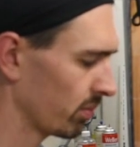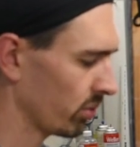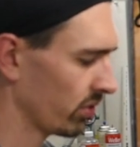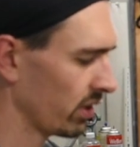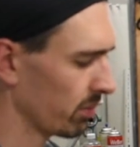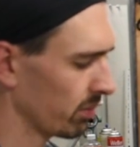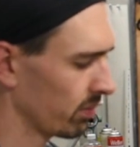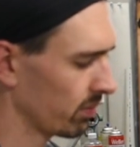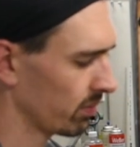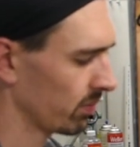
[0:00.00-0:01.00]
Put them
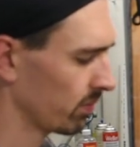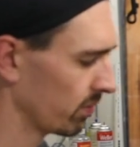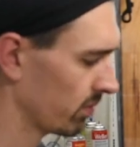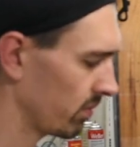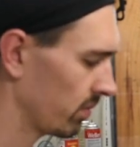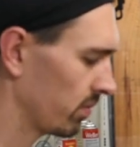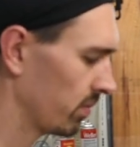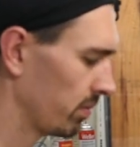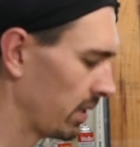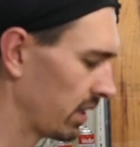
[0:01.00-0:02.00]

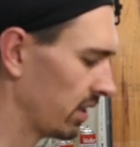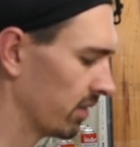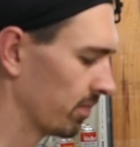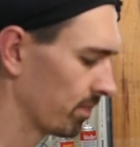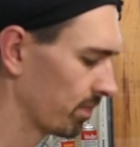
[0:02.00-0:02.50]
back in.